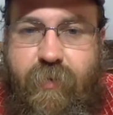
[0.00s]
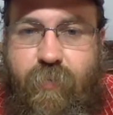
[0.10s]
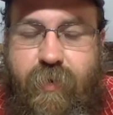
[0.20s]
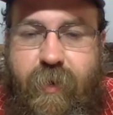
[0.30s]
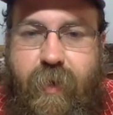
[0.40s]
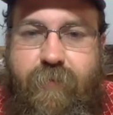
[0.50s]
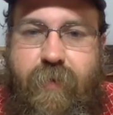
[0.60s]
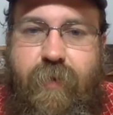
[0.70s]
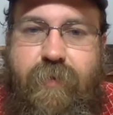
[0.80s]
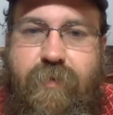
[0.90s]
are pretty
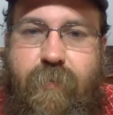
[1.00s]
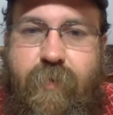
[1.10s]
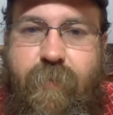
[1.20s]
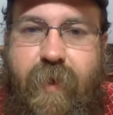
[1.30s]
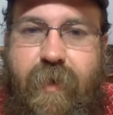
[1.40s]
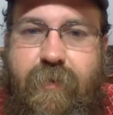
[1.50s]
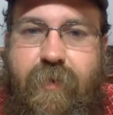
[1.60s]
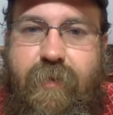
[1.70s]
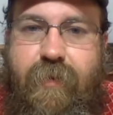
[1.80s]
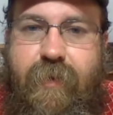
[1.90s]
heavy on some of the mags
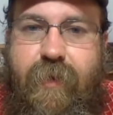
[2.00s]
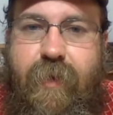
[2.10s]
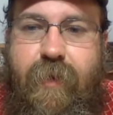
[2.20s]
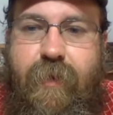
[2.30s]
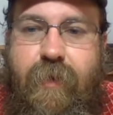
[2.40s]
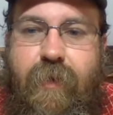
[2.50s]
out there today.